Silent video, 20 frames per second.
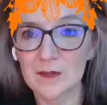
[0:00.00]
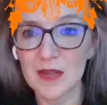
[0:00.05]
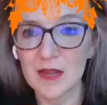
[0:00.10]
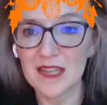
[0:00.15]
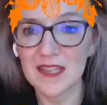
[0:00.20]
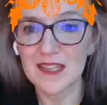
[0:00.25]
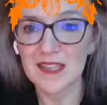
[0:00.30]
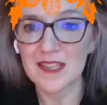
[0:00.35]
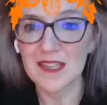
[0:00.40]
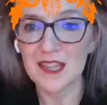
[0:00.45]

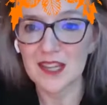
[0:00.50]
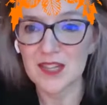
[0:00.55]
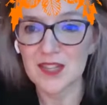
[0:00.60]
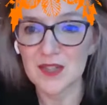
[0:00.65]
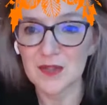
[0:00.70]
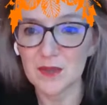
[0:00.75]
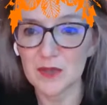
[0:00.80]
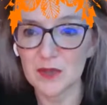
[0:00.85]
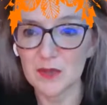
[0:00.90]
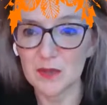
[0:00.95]
make a
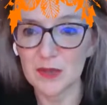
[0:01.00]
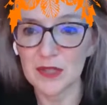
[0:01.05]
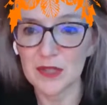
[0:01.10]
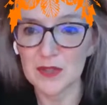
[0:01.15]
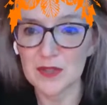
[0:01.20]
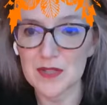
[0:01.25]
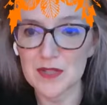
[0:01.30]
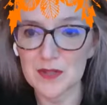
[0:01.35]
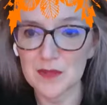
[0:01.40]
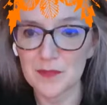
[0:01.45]
connection with
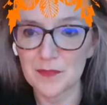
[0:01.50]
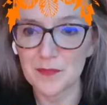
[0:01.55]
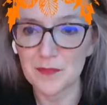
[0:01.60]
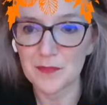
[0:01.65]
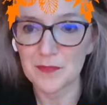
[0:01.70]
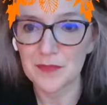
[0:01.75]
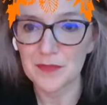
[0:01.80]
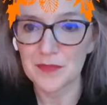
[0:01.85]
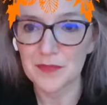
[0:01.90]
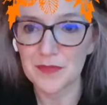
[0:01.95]
readers
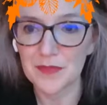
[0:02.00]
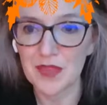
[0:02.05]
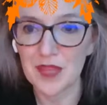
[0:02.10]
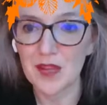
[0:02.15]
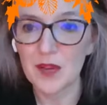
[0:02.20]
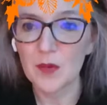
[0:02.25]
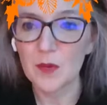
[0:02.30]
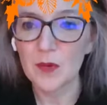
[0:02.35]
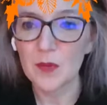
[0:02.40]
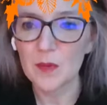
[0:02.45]

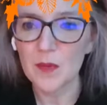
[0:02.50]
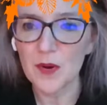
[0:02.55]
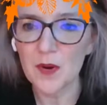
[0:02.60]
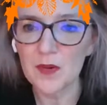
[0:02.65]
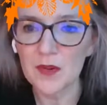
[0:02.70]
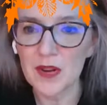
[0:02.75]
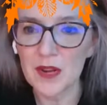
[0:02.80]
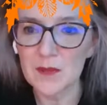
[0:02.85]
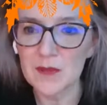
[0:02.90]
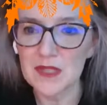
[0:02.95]
what
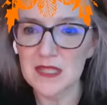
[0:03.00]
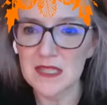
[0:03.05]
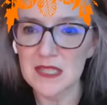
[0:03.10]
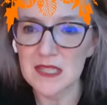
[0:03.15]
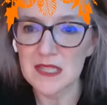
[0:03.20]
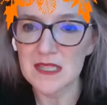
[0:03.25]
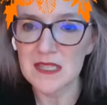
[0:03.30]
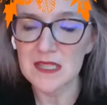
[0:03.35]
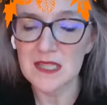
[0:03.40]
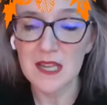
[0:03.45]
program
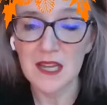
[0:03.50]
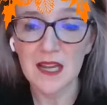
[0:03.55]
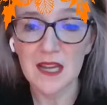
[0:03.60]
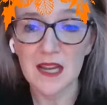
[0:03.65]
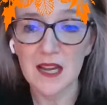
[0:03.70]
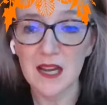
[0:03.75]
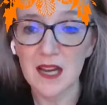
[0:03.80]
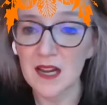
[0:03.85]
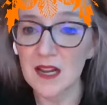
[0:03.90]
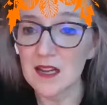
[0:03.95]
is this
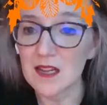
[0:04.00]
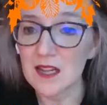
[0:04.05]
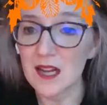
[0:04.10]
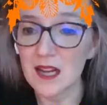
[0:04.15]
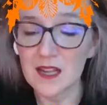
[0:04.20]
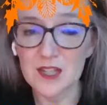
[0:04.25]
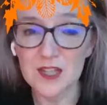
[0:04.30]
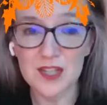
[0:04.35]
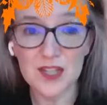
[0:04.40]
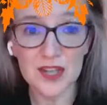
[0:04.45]

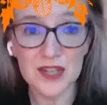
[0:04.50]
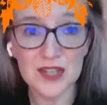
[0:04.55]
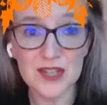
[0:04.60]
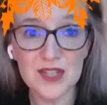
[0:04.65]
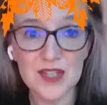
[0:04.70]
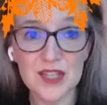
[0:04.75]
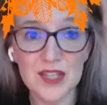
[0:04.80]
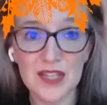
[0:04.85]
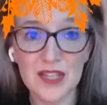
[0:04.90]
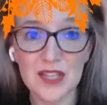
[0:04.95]
uh, I
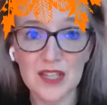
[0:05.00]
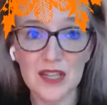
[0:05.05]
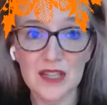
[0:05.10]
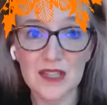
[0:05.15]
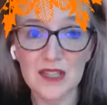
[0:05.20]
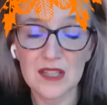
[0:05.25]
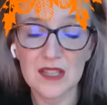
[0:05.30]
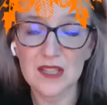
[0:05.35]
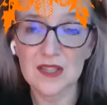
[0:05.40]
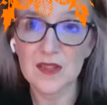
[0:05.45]
just I,
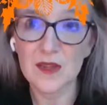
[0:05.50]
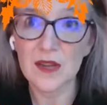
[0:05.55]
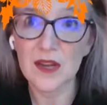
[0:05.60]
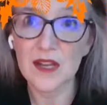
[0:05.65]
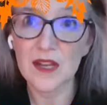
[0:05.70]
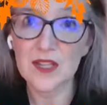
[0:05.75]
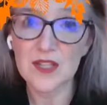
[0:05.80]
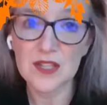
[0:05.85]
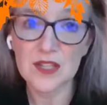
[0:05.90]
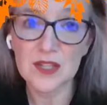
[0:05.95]

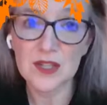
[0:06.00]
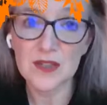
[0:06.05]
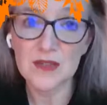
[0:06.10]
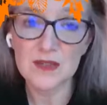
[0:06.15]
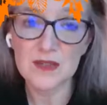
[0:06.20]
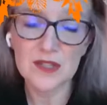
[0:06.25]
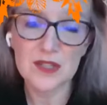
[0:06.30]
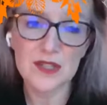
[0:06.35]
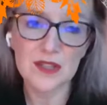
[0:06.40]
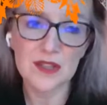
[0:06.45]
I, I just
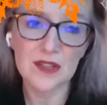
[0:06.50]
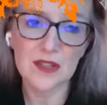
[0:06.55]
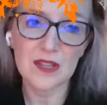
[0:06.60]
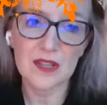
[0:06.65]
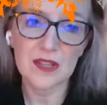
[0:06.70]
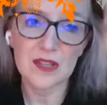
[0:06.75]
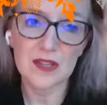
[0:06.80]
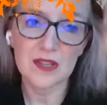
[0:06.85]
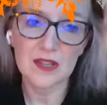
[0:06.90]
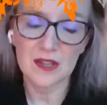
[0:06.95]
used
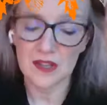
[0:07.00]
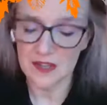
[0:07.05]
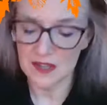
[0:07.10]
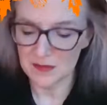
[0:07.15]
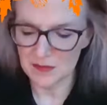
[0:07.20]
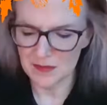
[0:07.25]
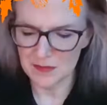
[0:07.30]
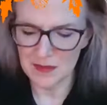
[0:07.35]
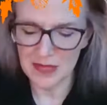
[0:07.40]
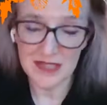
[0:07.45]
the
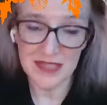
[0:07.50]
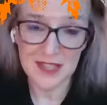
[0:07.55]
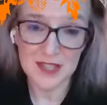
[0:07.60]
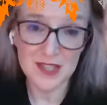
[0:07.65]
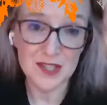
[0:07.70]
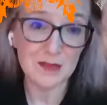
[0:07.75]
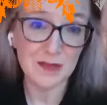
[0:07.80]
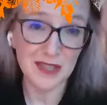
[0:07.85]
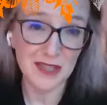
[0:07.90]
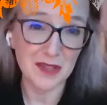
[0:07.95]
I made
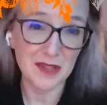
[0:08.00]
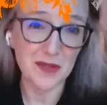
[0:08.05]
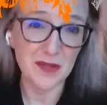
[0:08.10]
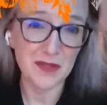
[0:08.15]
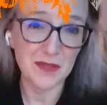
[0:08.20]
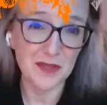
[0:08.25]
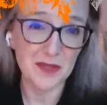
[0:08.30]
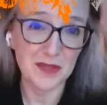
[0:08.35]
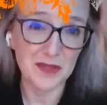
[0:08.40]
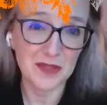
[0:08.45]
actually made that
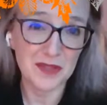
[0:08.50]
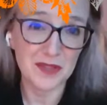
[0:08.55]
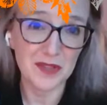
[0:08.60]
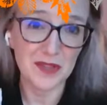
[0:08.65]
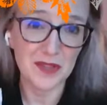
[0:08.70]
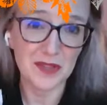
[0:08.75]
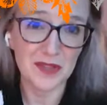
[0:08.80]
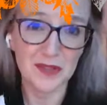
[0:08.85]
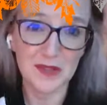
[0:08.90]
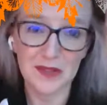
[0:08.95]
quite a few
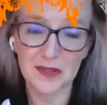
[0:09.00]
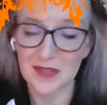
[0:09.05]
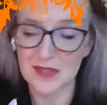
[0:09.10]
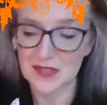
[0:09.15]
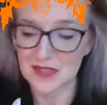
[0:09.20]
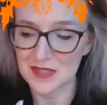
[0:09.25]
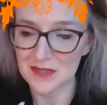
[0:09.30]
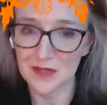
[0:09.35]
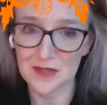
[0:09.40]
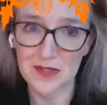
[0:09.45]
years ago
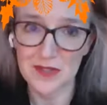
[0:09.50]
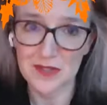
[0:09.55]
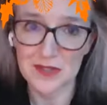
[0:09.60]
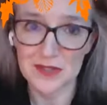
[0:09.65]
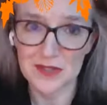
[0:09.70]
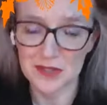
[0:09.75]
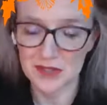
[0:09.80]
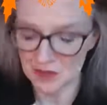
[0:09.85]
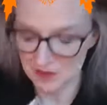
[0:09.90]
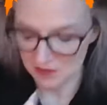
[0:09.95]
or several
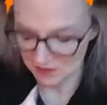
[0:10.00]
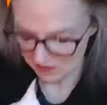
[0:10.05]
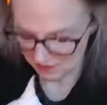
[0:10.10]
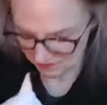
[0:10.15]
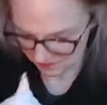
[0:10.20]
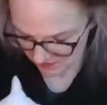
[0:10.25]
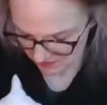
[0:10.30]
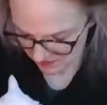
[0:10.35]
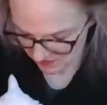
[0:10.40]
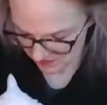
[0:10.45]
years ago.
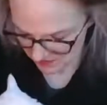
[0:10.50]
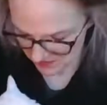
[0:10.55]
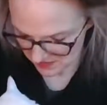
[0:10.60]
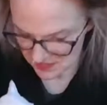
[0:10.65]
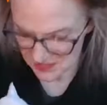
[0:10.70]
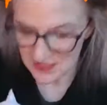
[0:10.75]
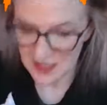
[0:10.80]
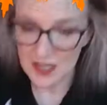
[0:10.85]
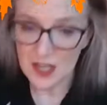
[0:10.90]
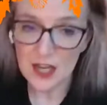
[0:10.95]

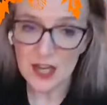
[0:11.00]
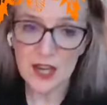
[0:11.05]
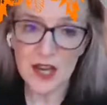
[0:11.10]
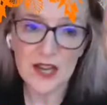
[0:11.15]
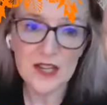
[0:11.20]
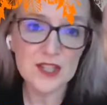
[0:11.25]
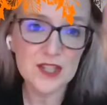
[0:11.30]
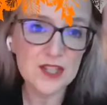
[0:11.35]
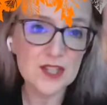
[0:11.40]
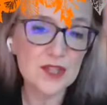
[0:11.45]
Hi.
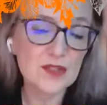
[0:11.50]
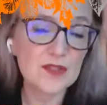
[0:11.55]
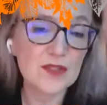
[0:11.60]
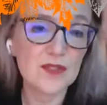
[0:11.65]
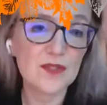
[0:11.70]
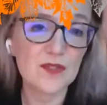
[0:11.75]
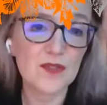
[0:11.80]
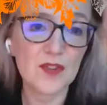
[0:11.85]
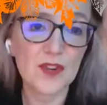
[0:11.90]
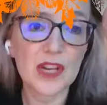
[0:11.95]
I just
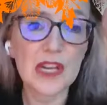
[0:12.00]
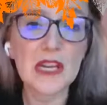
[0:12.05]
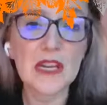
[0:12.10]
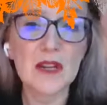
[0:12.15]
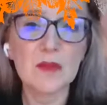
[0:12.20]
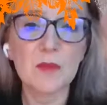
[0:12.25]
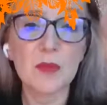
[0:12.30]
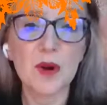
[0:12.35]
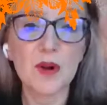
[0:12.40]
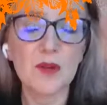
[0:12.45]
used a
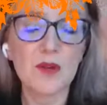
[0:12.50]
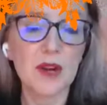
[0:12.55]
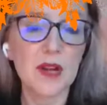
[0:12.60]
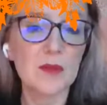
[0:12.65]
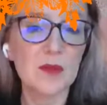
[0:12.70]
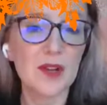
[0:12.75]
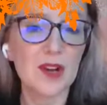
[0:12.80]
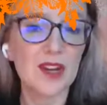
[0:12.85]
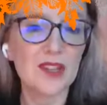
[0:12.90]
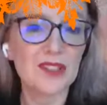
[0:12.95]
free
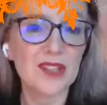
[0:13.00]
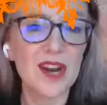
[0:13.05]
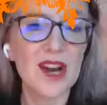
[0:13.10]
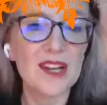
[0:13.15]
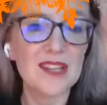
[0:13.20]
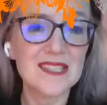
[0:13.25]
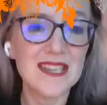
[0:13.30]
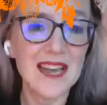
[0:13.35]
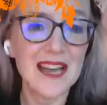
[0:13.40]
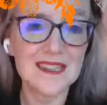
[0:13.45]
program
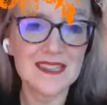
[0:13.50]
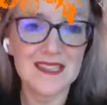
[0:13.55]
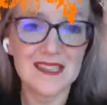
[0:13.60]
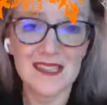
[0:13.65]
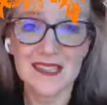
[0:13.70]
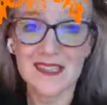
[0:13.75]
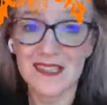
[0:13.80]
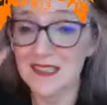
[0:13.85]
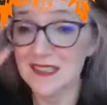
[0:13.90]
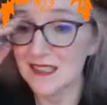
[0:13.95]
called
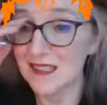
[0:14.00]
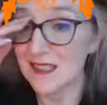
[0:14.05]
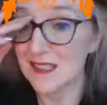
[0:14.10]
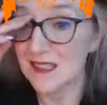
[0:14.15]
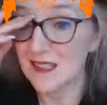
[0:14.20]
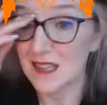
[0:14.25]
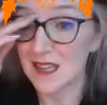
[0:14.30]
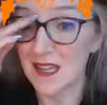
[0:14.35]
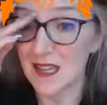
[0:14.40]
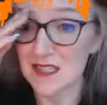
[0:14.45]
Audacity,
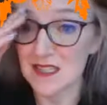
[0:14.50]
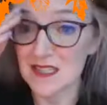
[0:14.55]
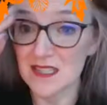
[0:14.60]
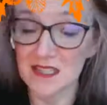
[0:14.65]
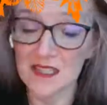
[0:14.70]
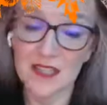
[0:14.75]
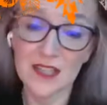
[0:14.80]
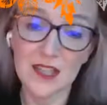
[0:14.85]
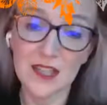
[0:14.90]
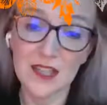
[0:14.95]

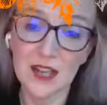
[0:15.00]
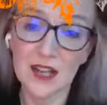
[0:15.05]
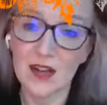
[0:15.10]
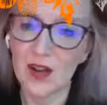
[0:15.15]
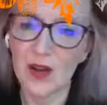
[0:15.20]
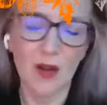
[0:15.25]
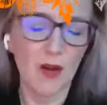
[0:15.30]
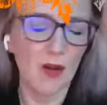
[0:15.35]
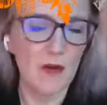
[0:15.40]
as in